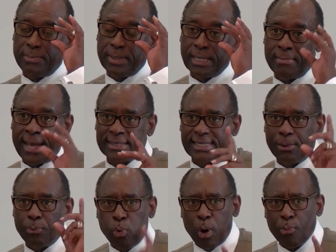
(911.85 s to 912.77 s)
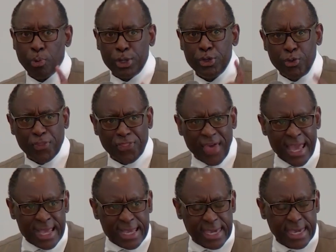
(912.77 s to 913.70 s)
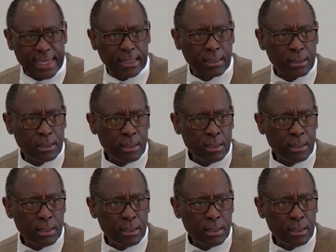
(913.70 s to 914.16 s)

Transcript: and the man said, "What were you thinking?"